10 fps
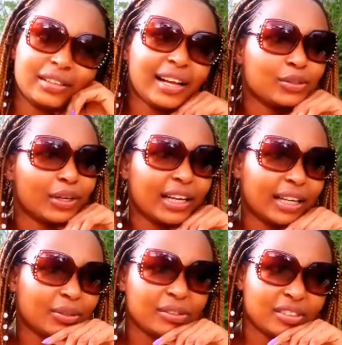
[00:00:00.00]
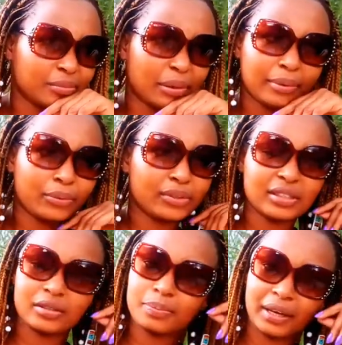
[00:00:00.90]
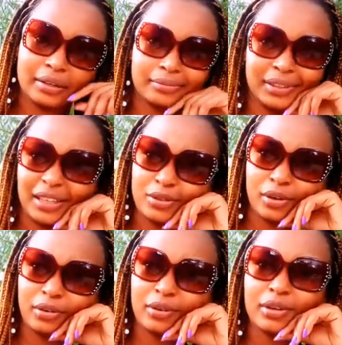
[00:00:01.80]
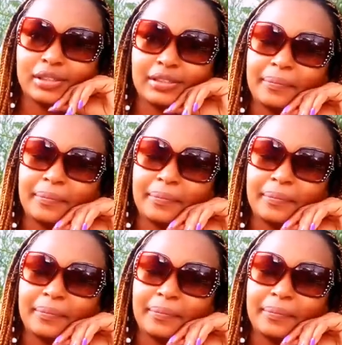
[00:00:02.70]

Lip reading: Actually, I don't remember what inspired me at all, because